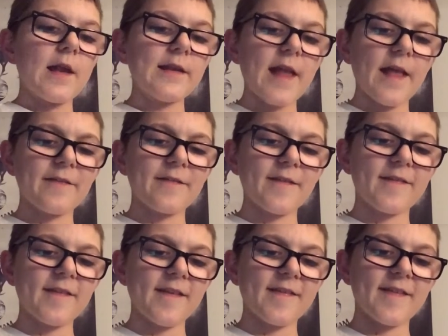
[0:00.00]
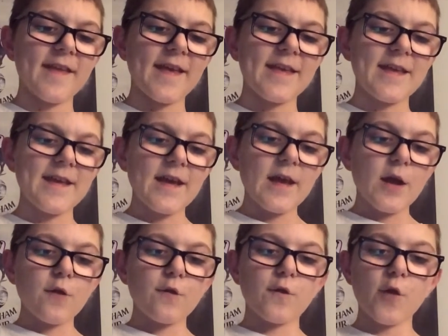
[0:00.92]
Leicester City,
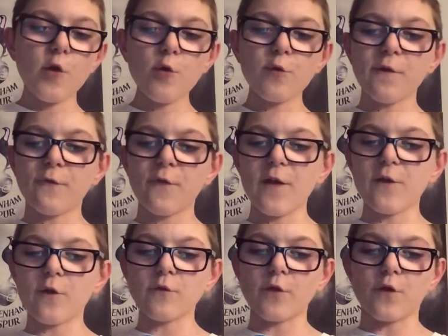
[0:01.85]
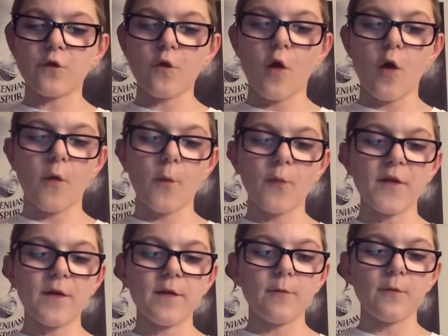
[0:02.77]
2 defeats on the trot, and
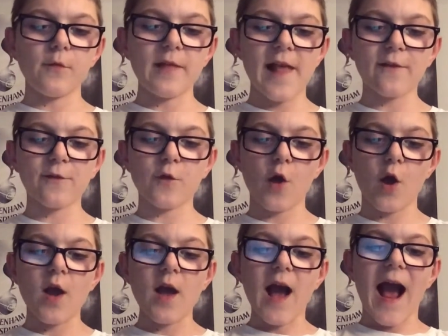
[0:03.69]
obviously Leicester